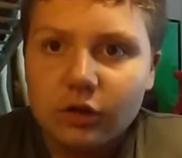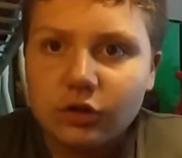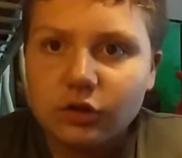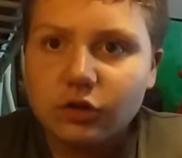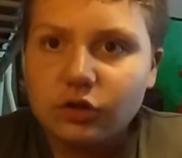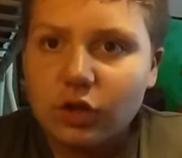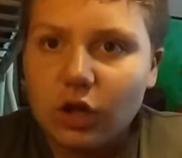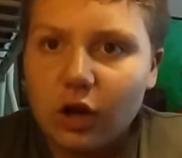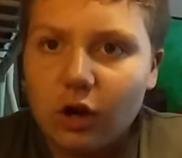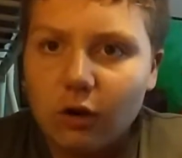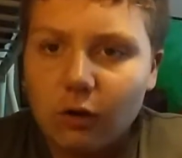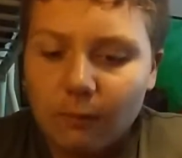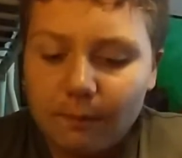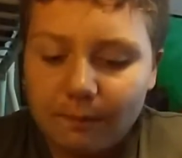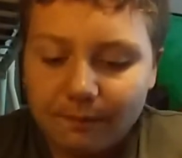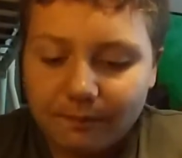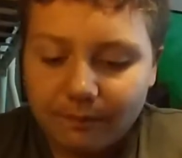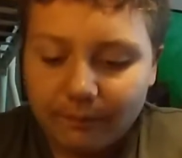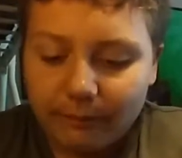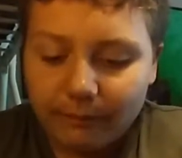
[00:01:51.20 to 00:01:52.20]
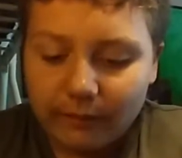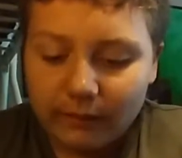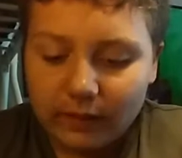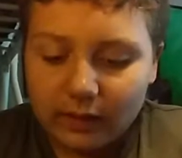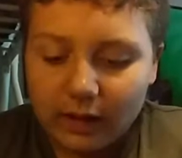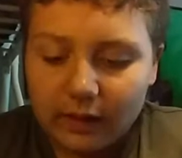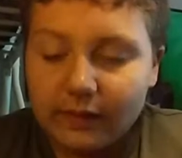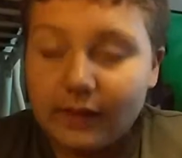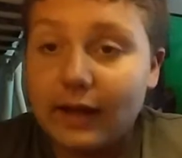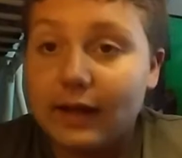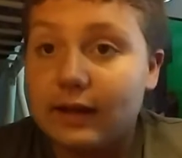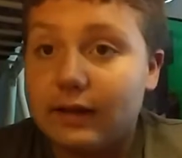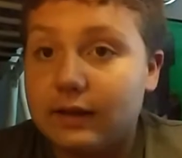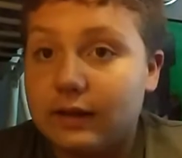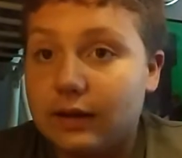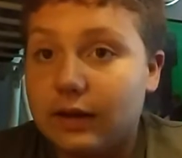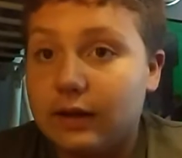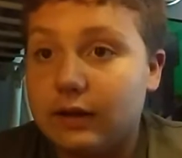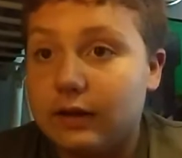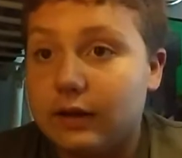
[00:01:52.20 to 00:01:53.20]
So that
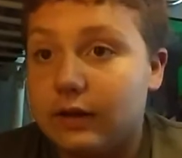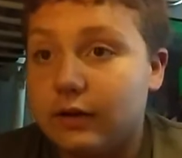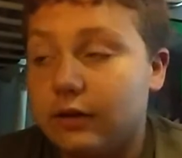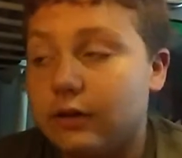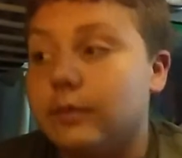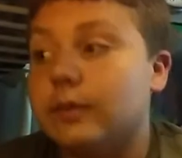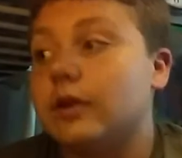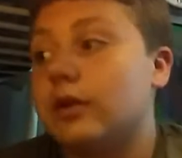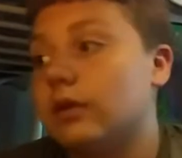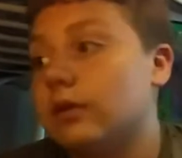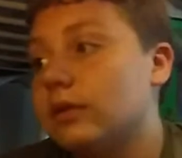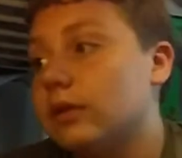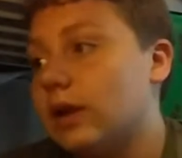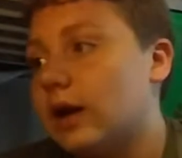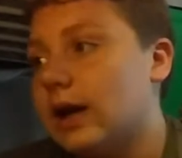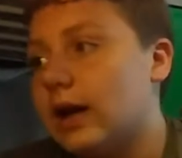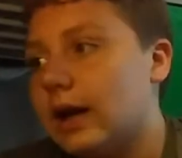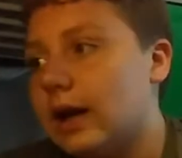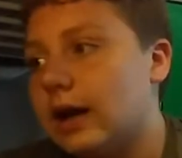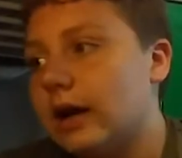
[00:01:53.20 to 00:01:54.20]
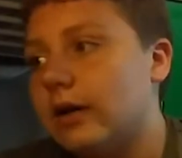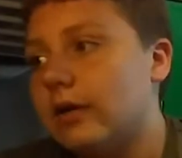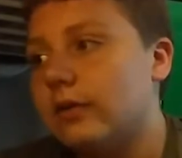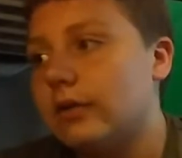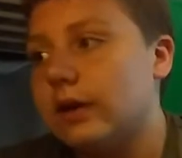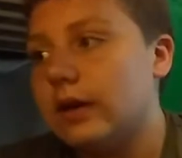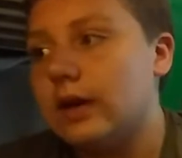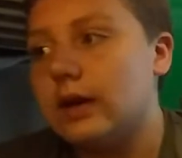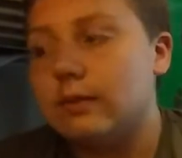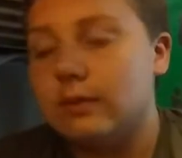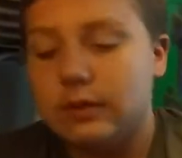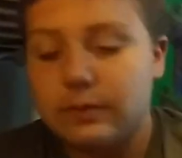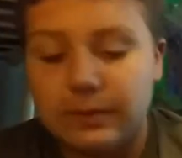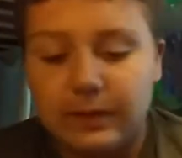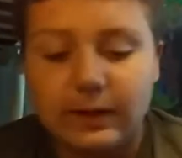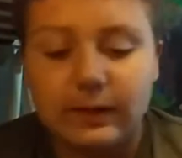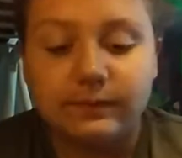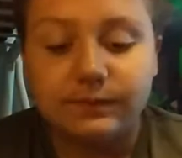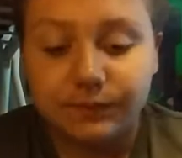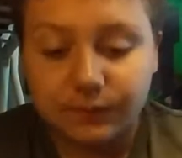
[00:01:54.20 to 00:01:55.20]
can determine how the game is
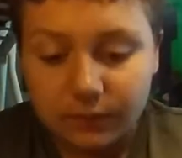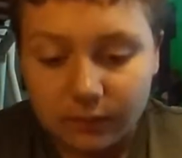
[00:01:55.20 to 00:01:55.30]
played.